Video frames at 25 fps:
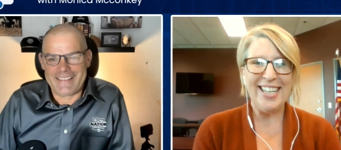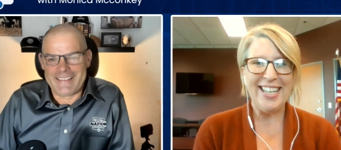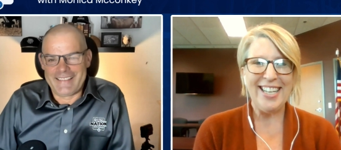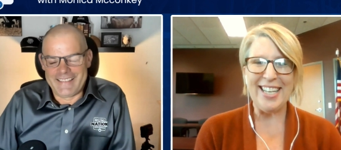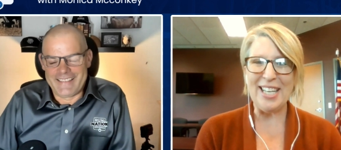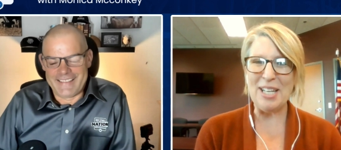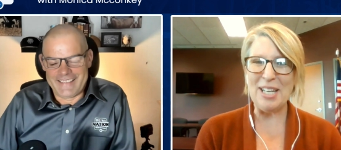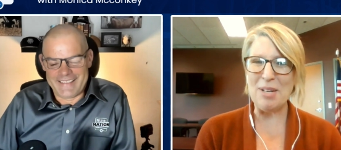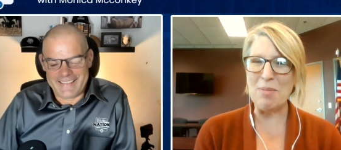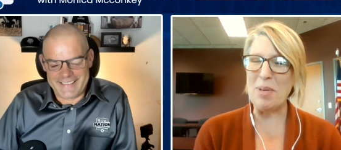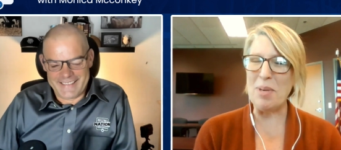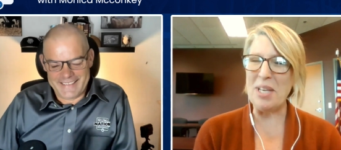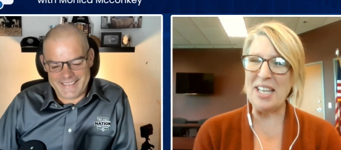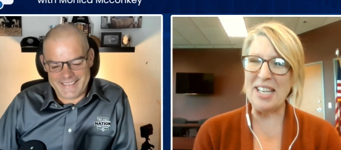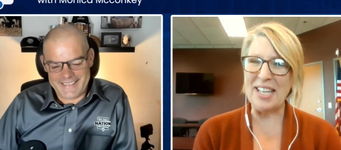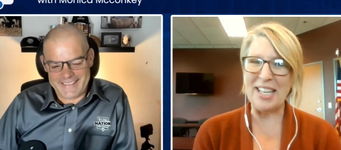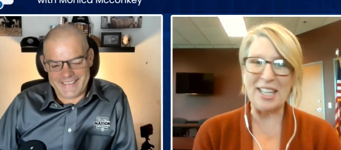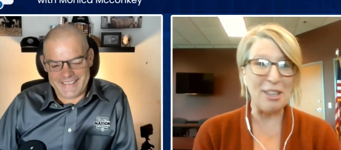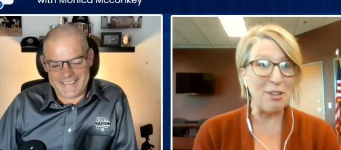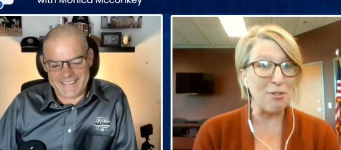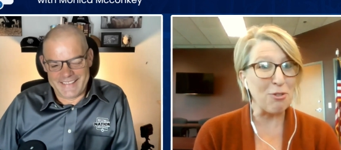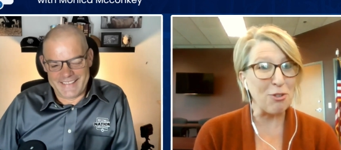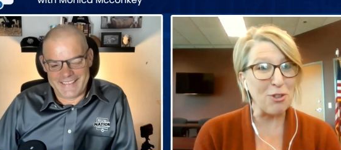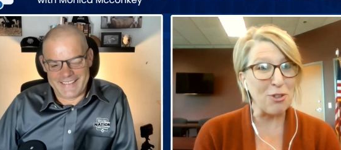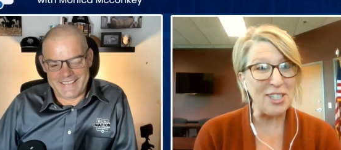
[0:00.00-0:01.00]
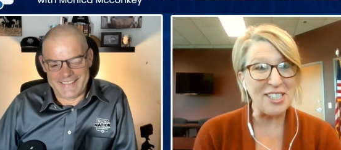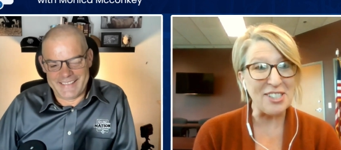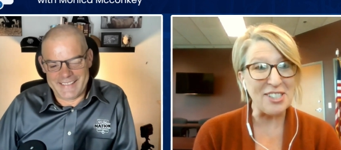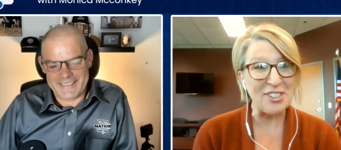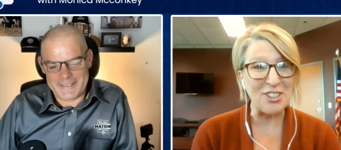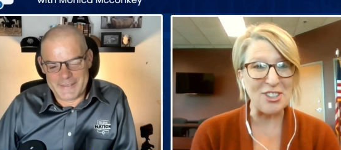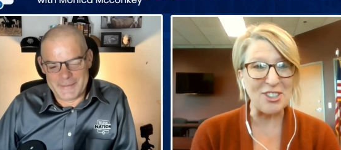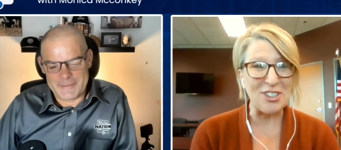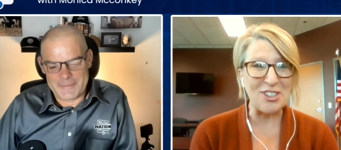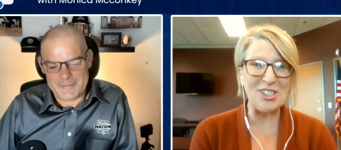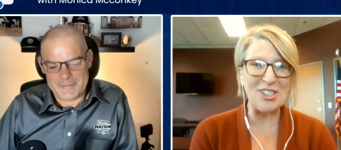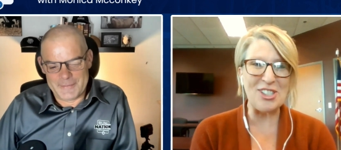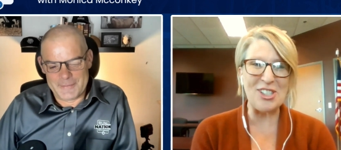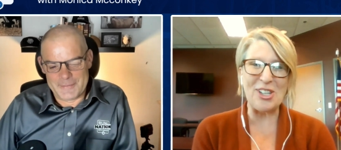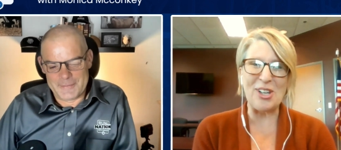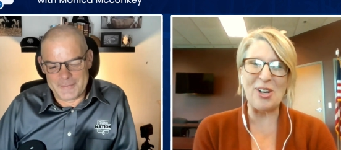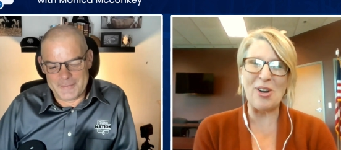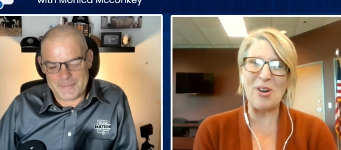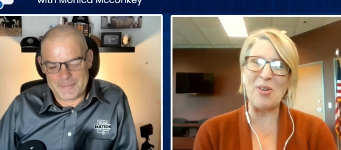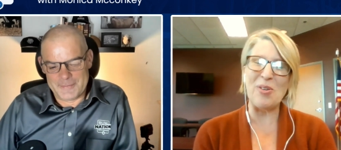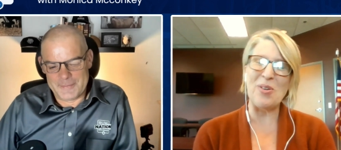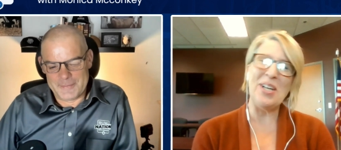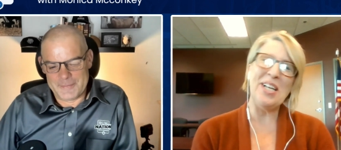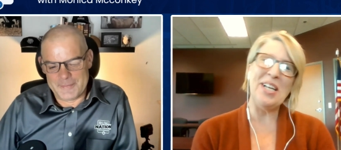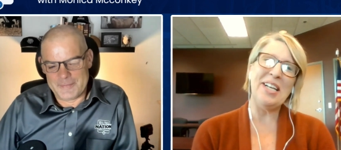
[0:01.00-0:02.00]
Speaker 1: it being in the freezer.
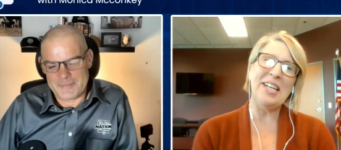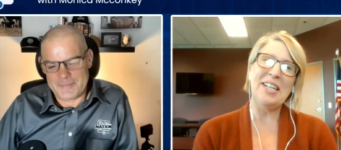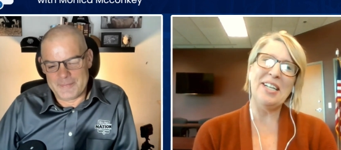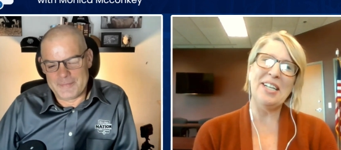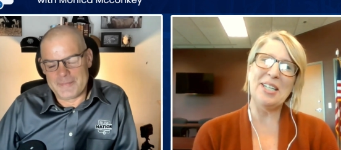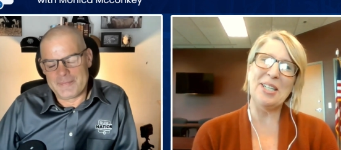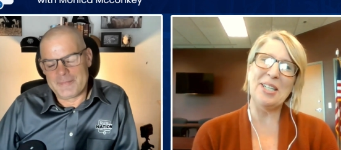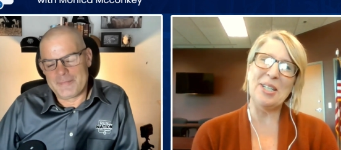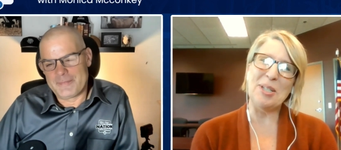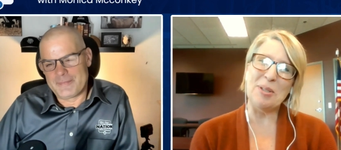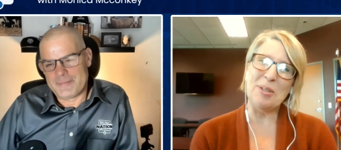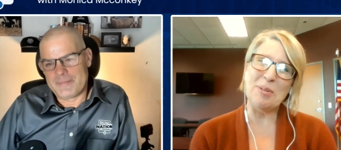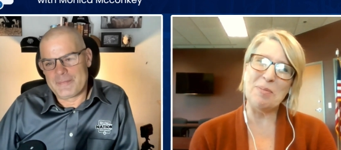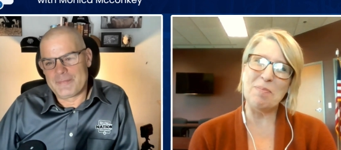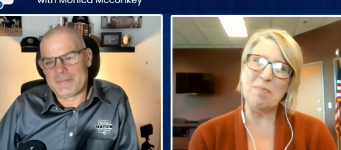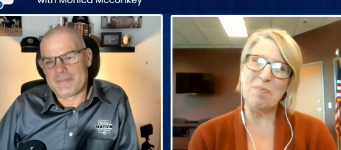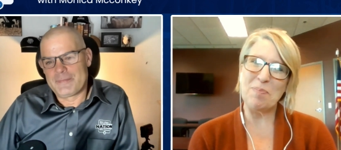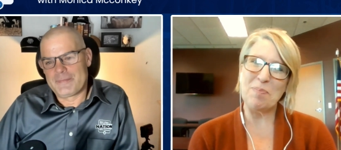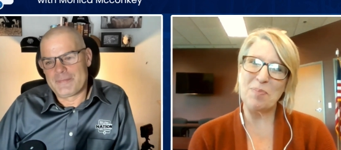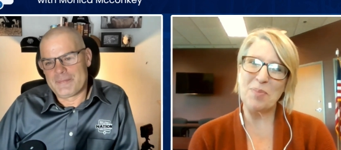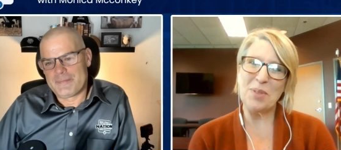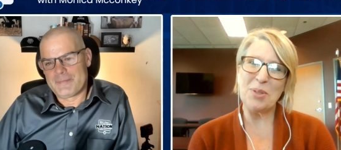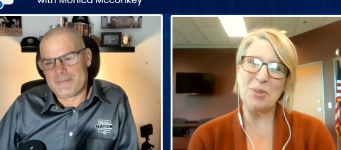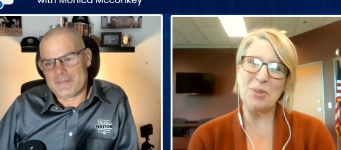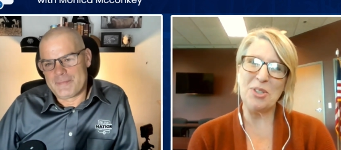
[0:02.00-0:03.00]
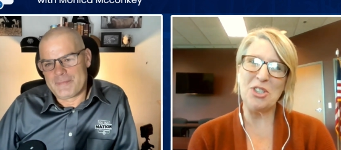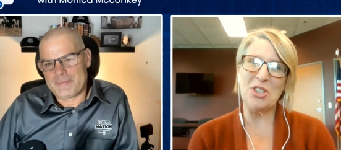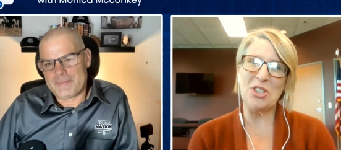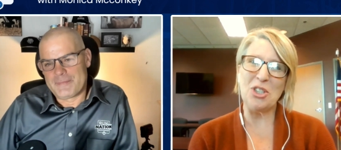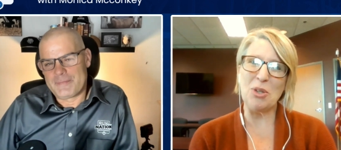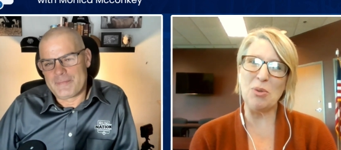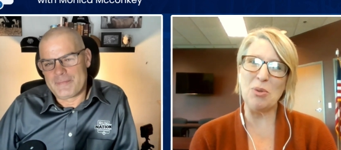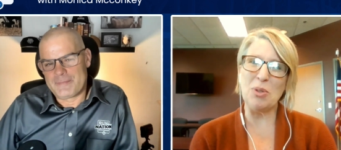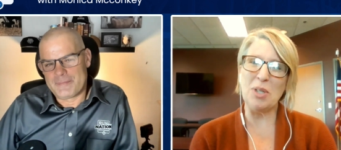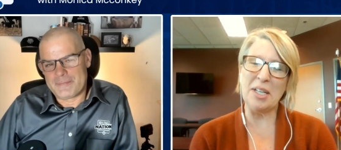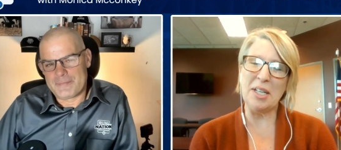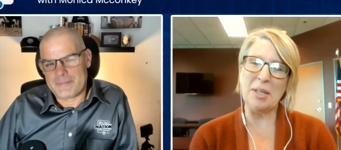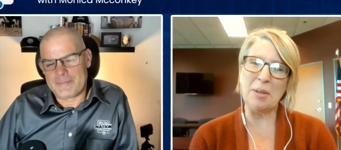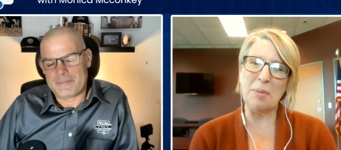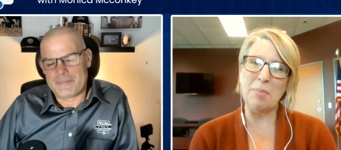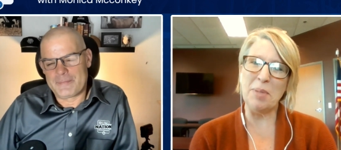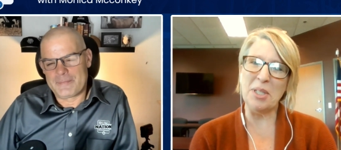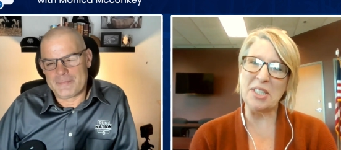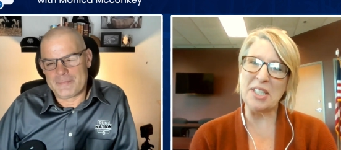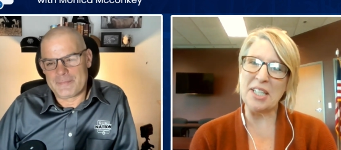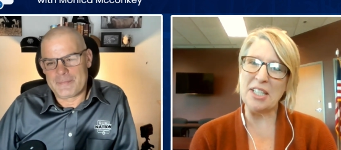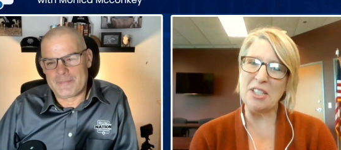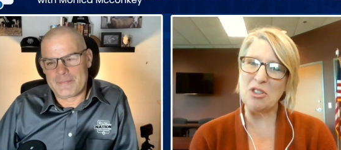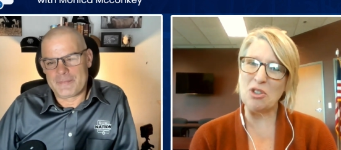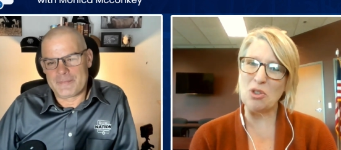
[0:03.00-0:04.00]
So um, we showed uh,
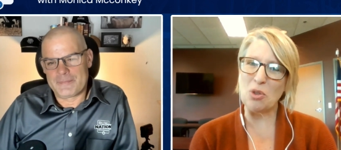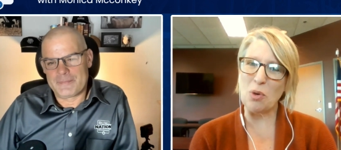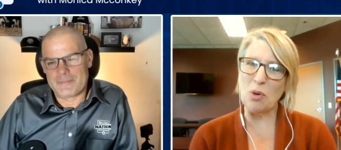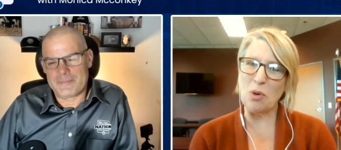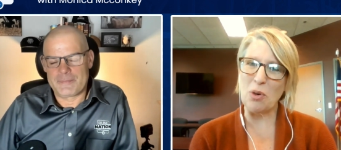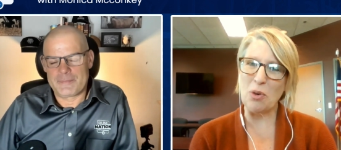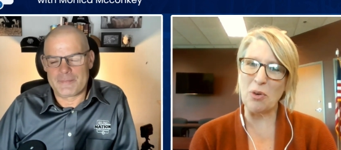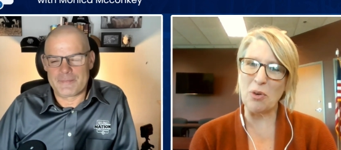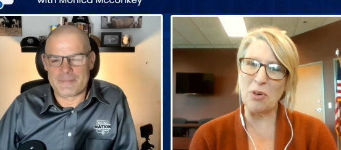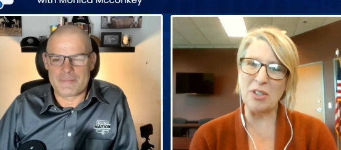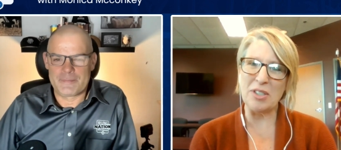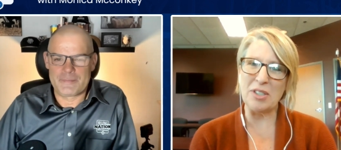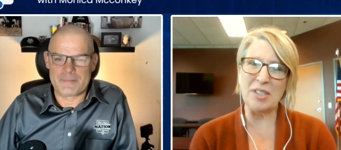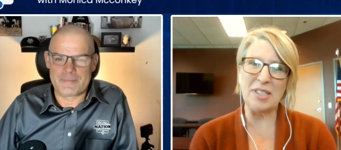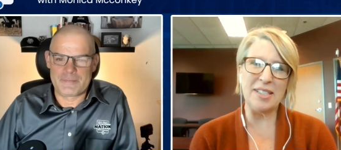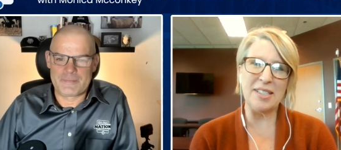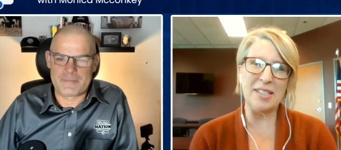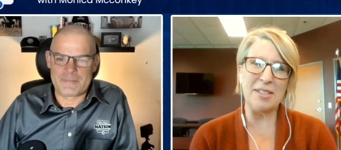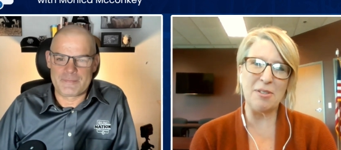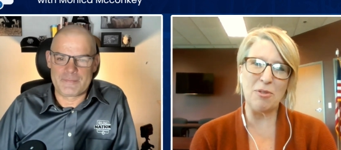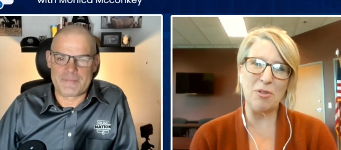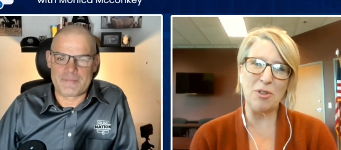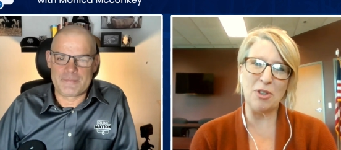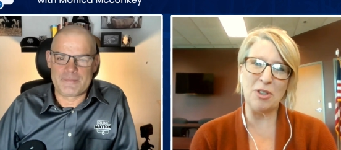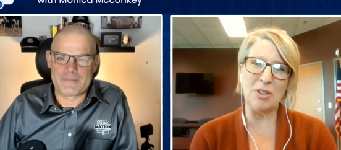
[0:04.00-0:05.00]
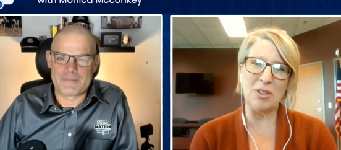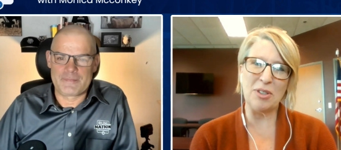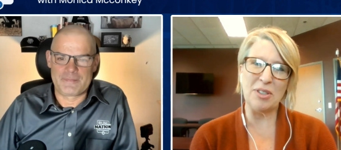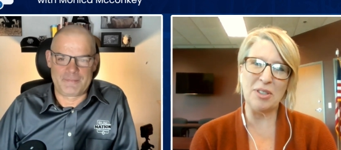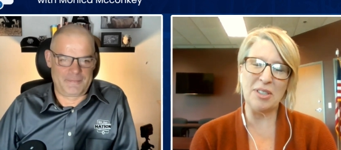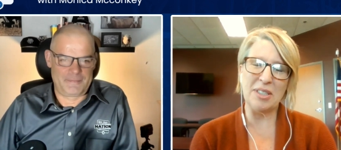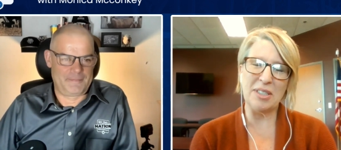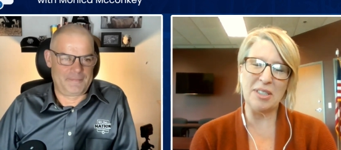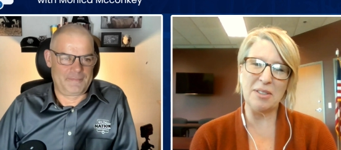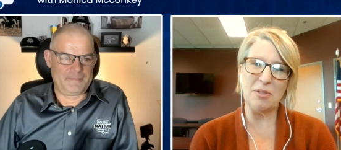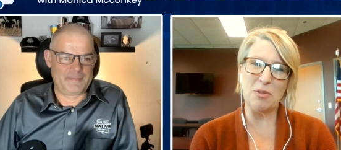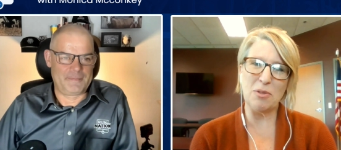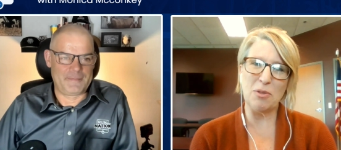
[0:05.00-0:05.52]
milking shorthorns for,